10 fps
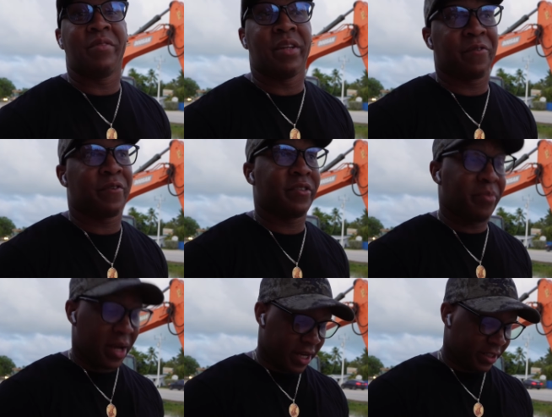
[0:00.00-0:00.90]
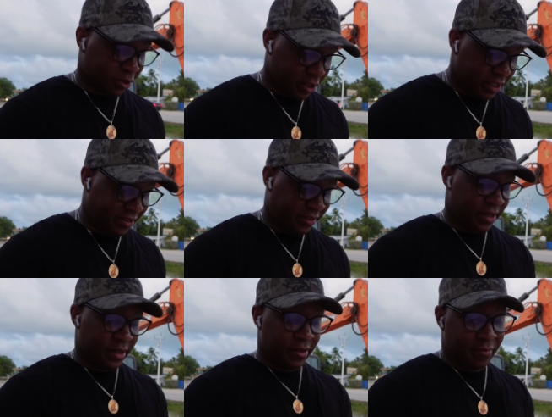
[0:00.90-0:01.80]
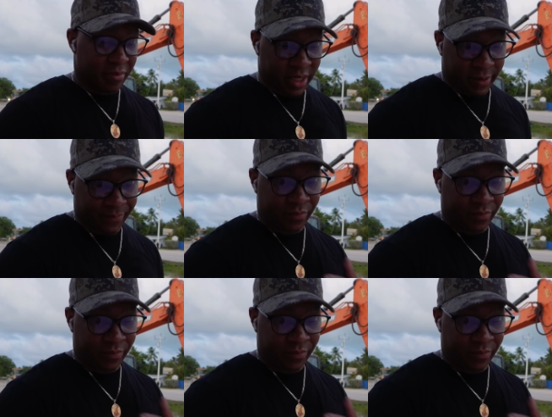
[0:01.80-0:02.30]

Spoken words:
difference, man. Trust me.